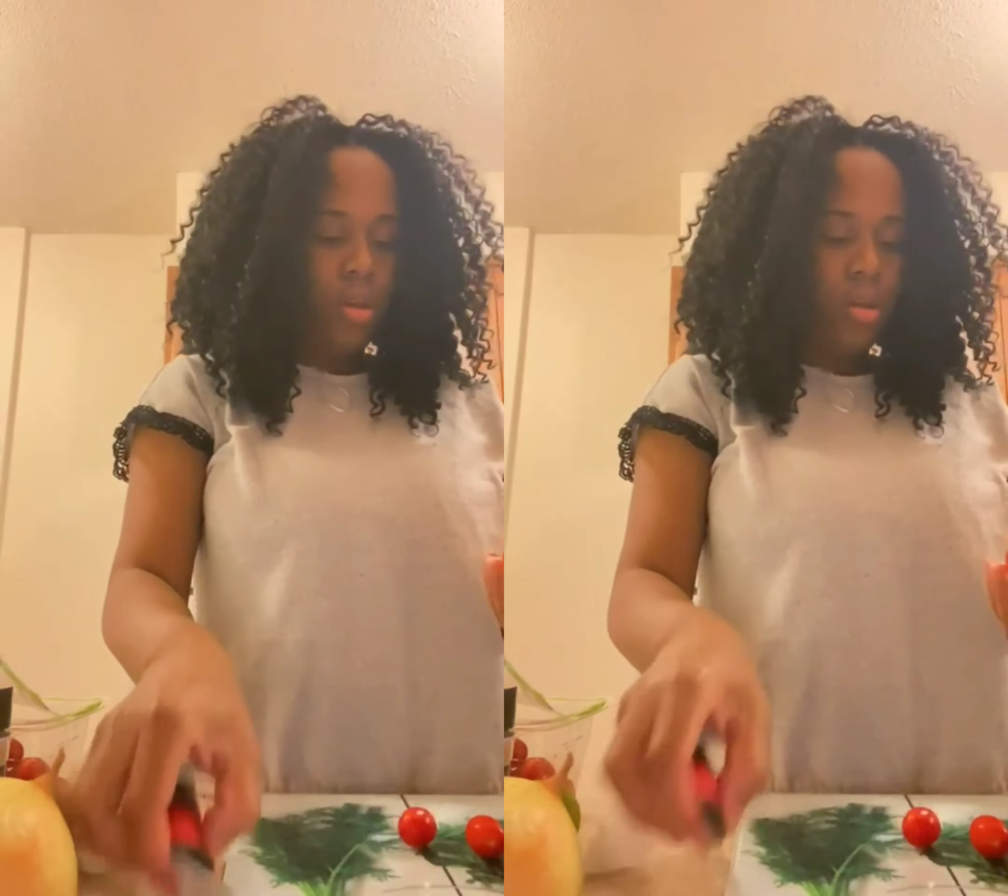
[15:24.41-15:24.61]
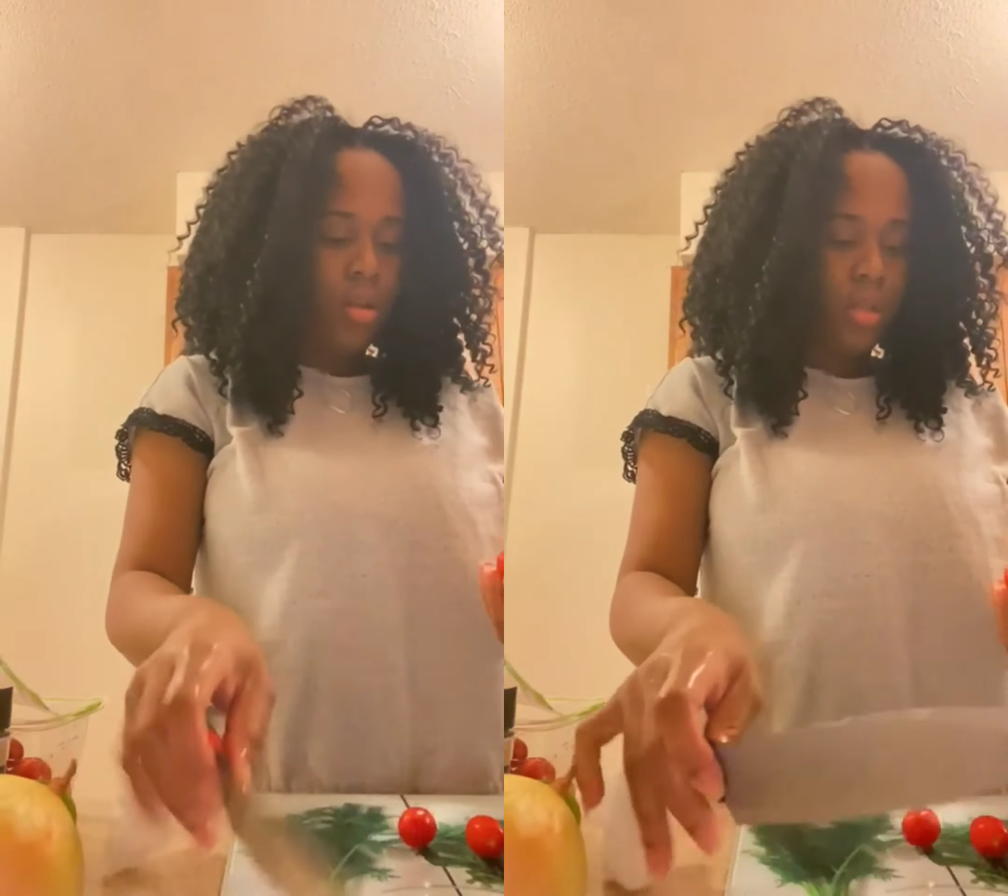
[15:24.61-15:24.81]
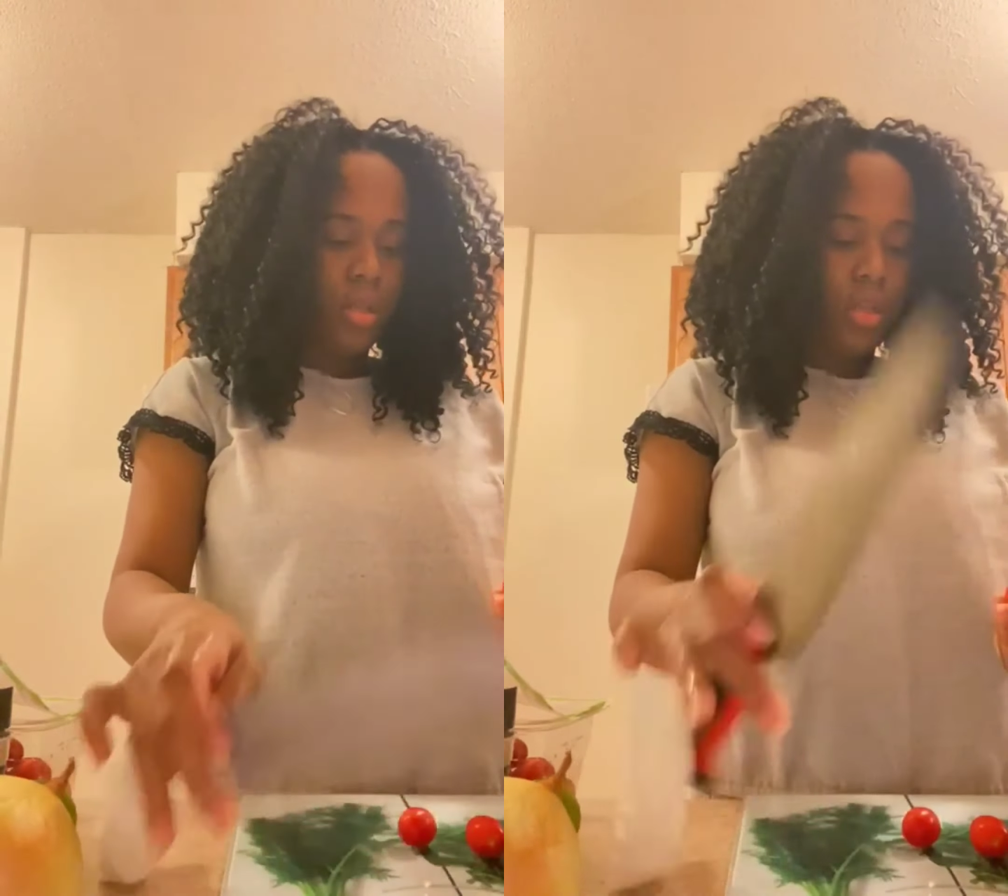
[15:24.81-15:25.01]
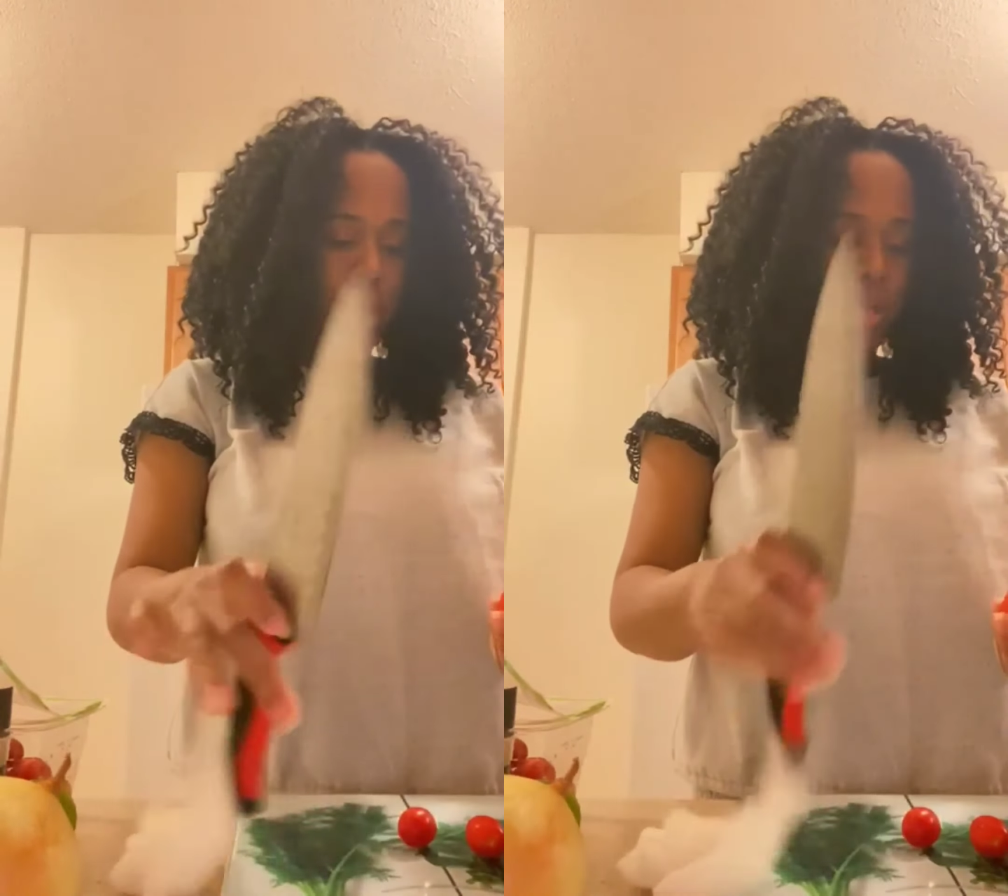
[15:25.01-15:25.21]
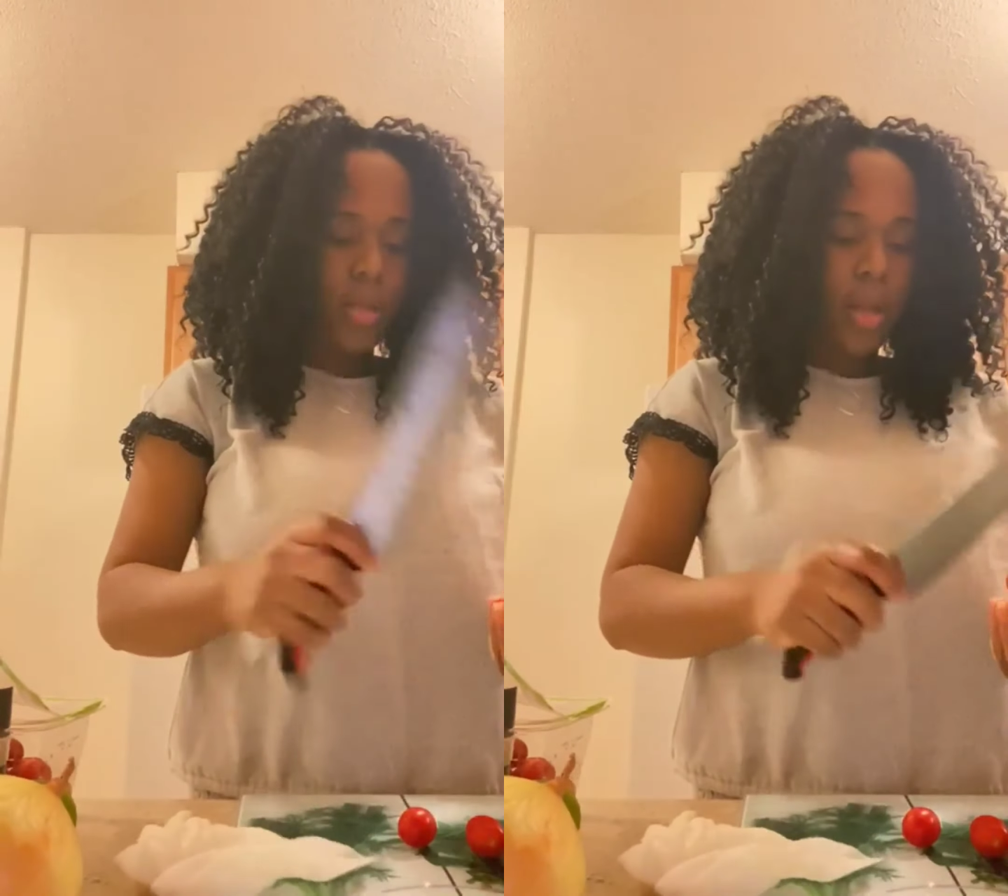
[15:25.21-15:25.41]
you just sit it in